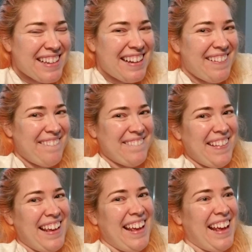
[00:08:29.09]

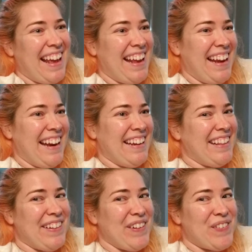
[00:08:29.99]
And
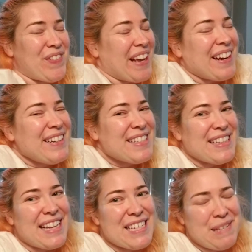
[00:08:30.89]
they're flares,
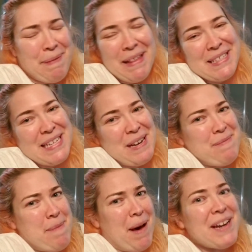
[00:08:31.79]
and that just balances out
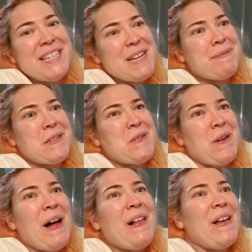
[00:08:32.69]
my body shape so well.